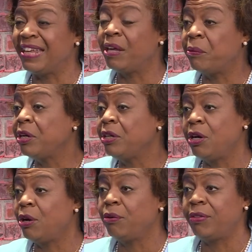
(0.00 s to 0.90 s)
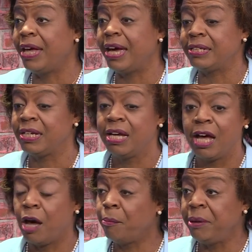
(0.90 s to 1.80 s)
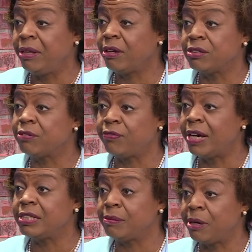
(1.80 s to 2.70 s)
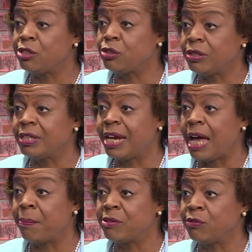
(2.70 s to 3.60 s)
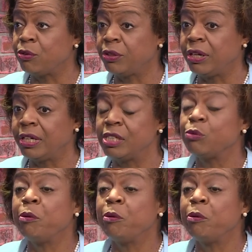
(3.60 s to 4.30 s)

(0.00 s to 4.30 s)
And they want to know that I'll be there to fight to make sure that that happens for North Carolinians.